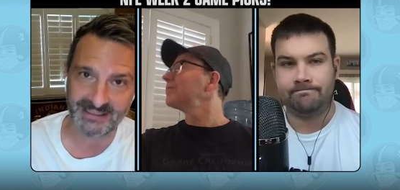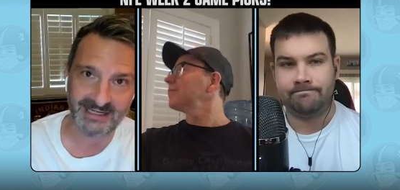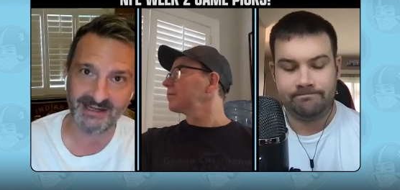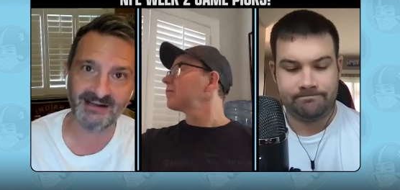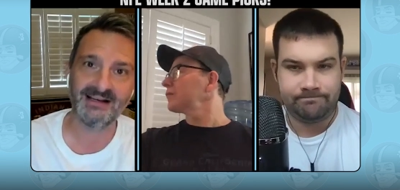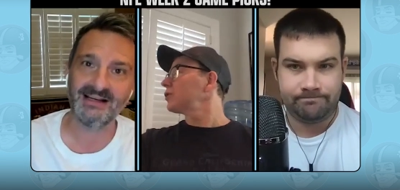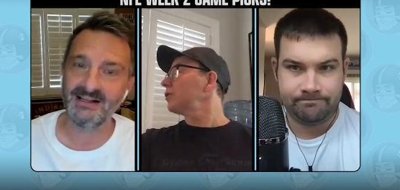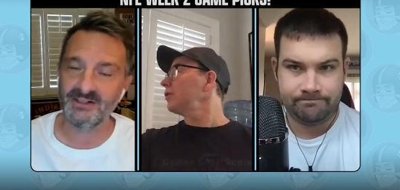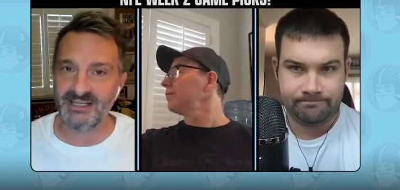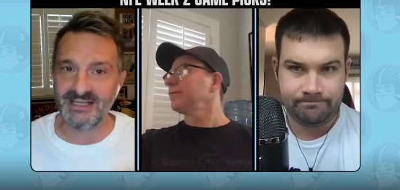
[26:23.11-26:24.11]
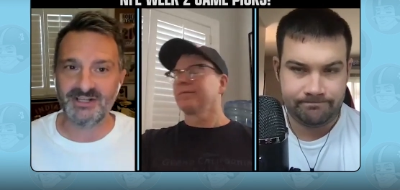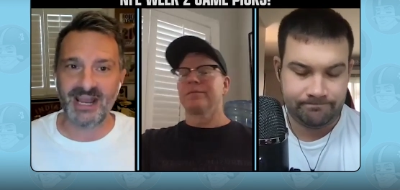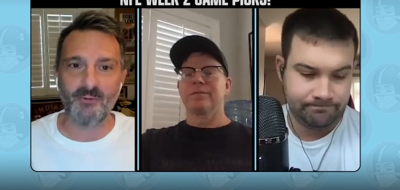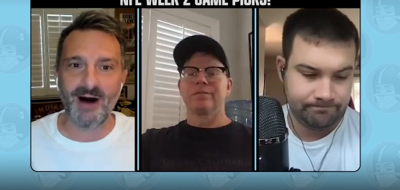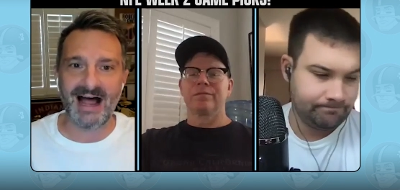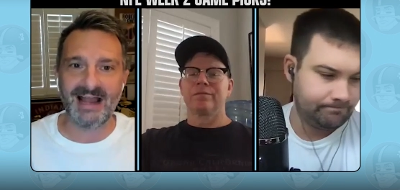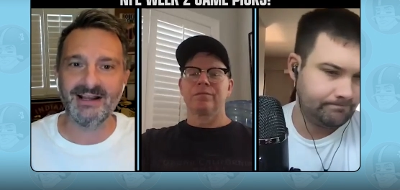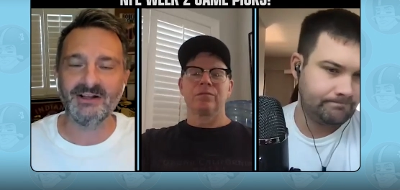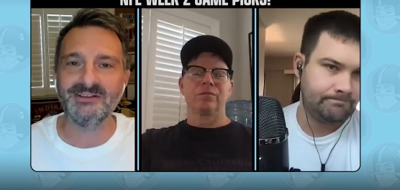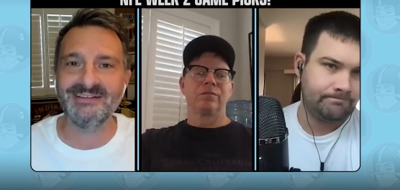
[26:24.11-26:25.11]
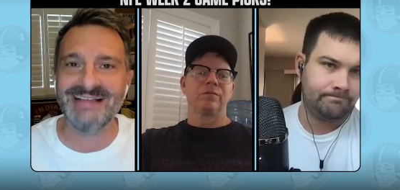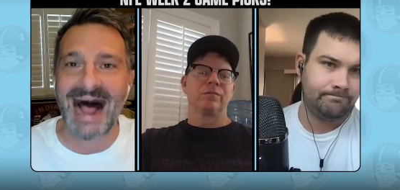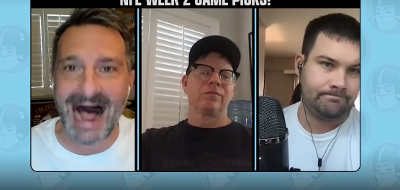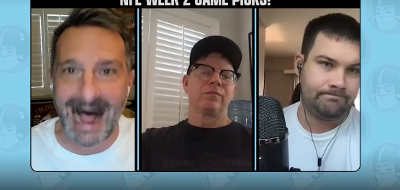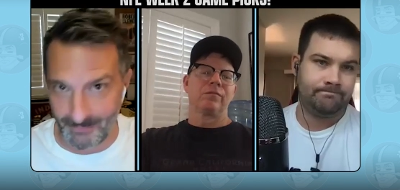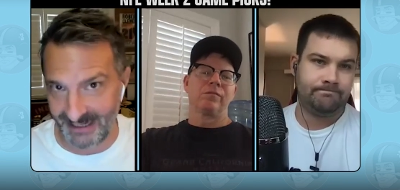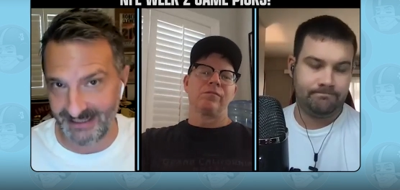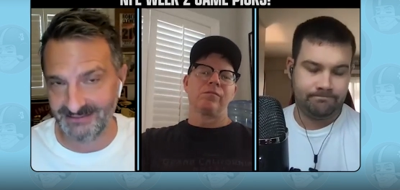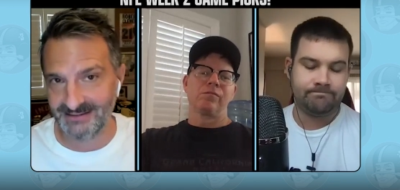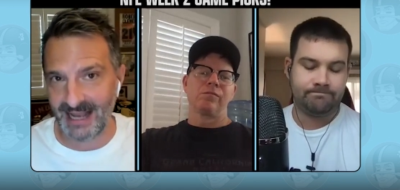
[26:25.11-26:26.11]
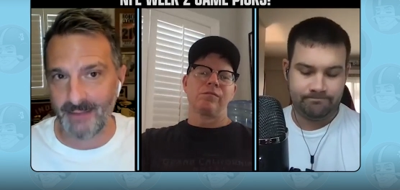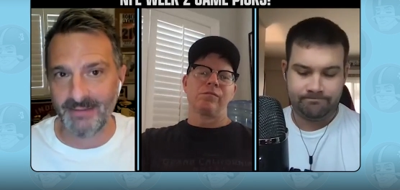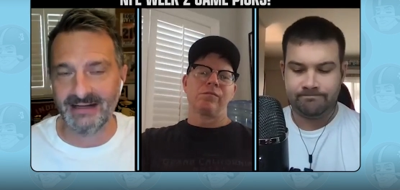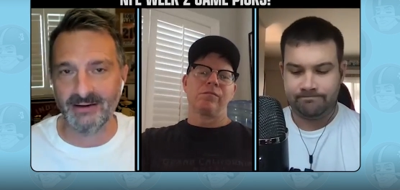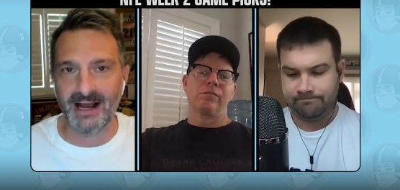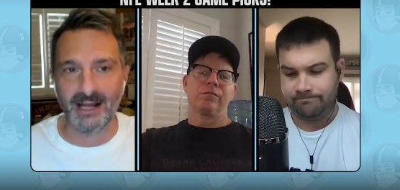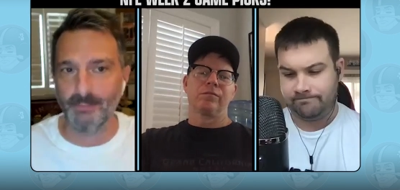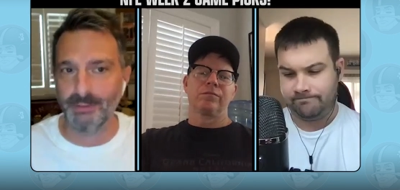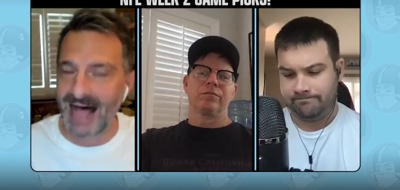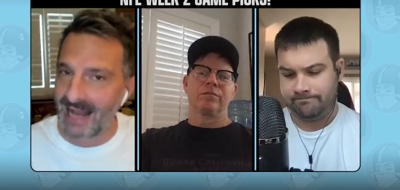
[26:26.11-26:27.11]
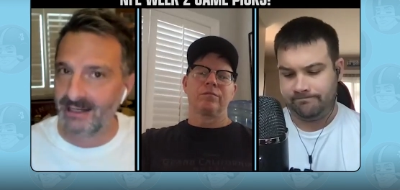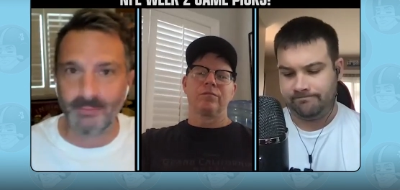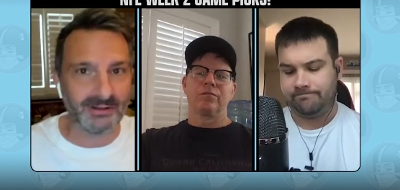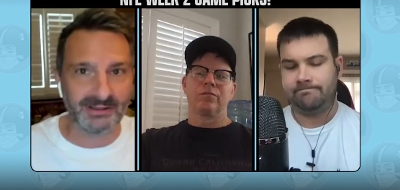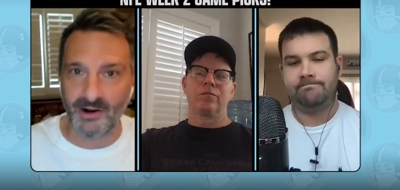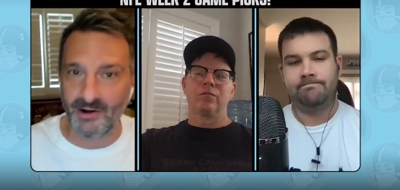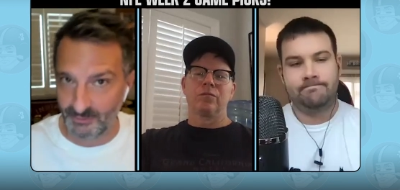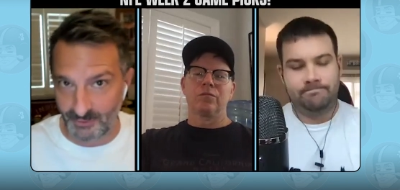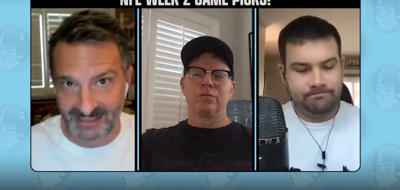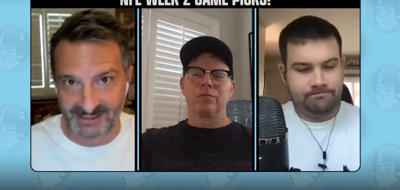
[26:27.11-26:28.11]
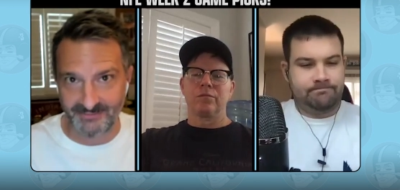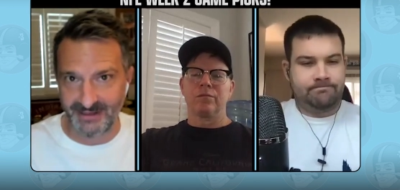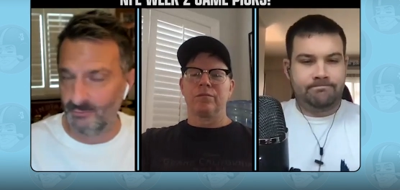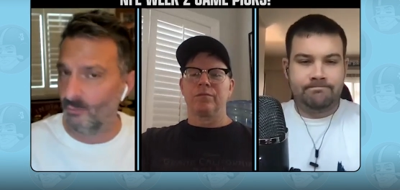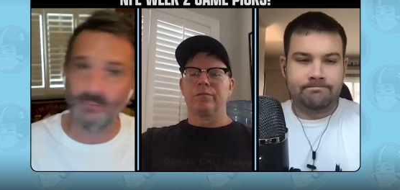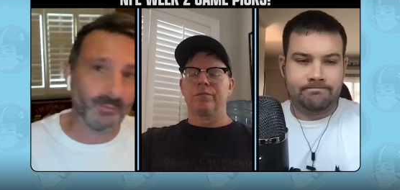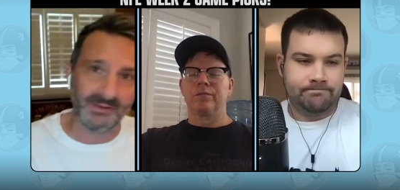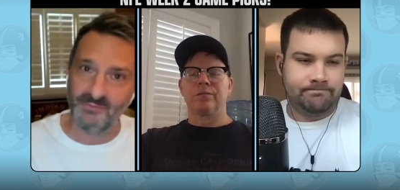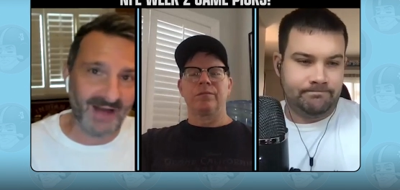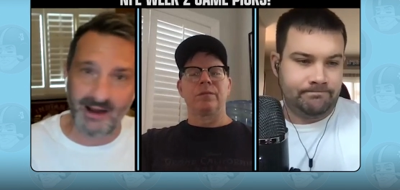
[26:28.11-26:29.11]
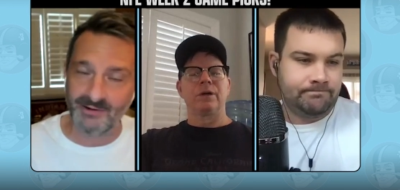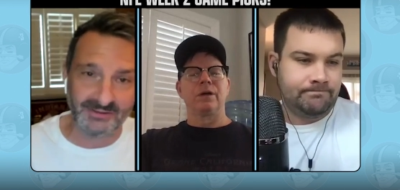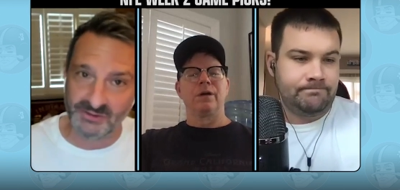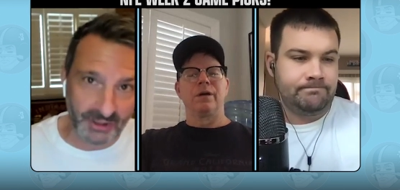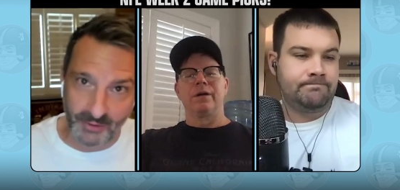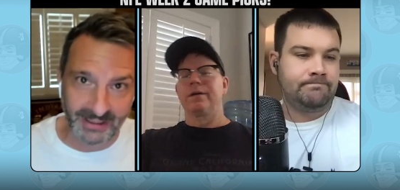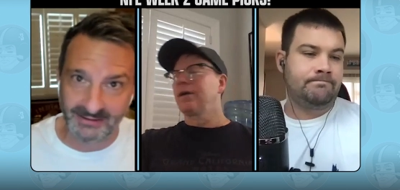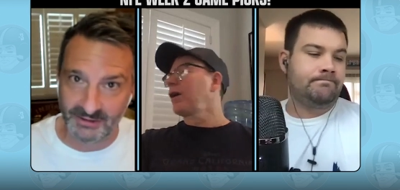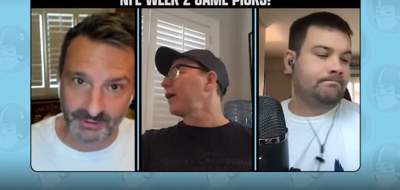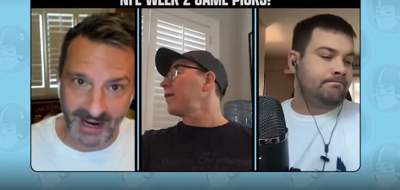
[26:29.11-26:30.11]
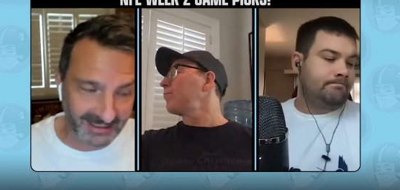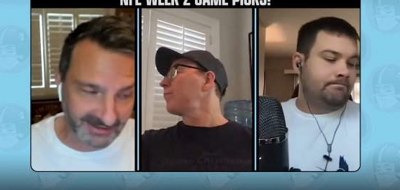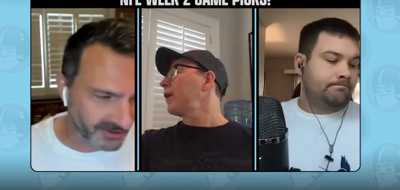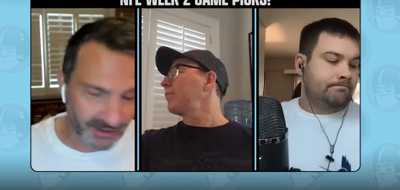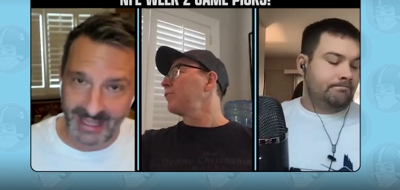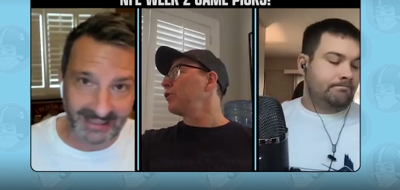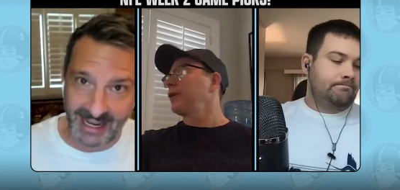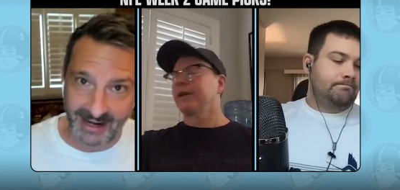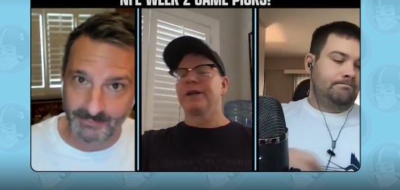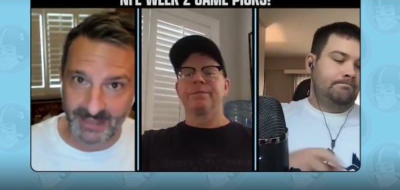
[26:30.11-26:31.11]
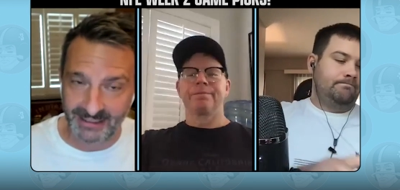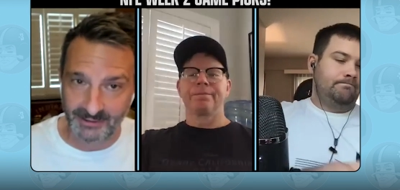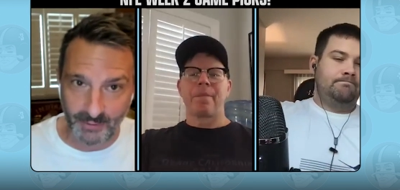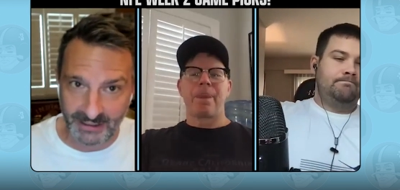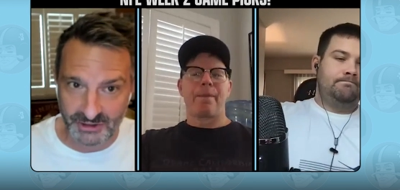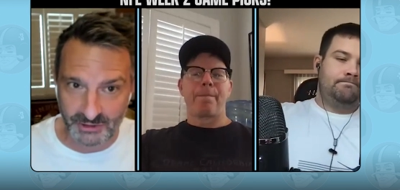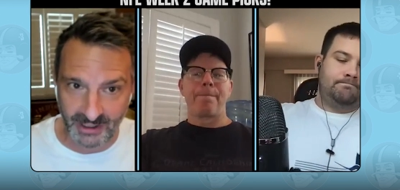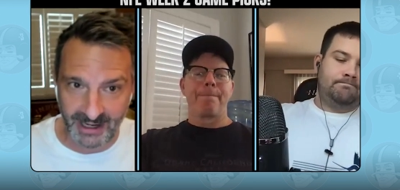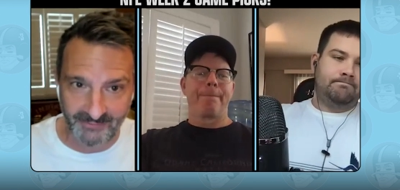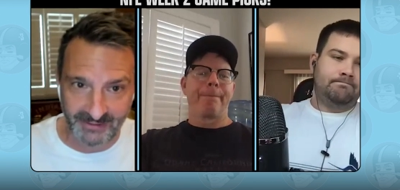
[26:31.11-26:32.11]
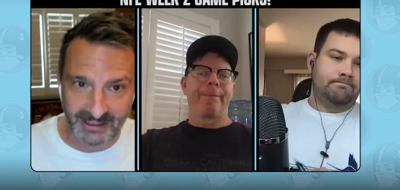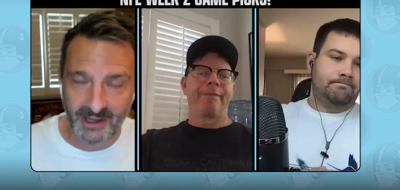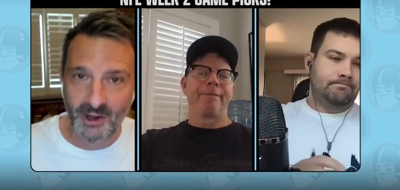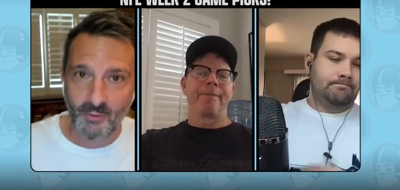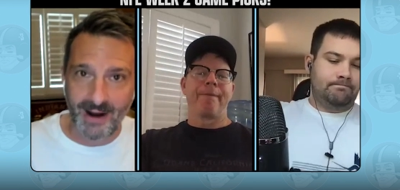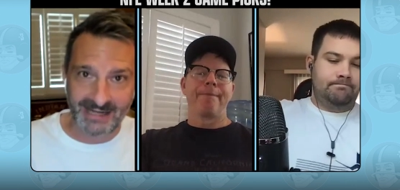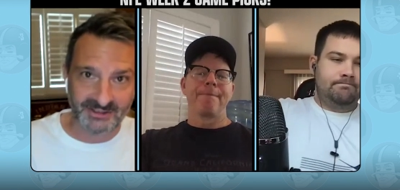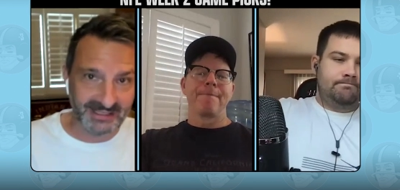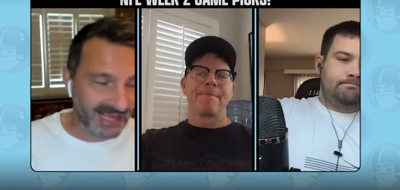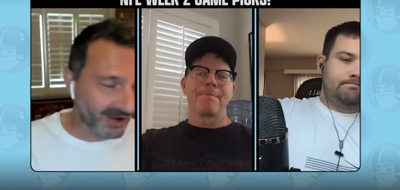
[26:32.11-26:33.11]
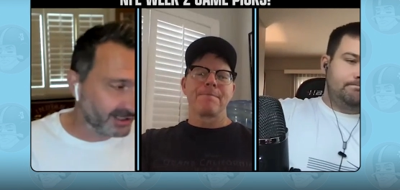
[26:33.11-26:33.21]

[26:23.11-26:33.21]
Speaker 1: year, TJ Watt, dominant. I mm. mean, unblockable and all the rest of it. And what were the Falcons doing to try and slow that down? I'm not quite sure, having watched it now a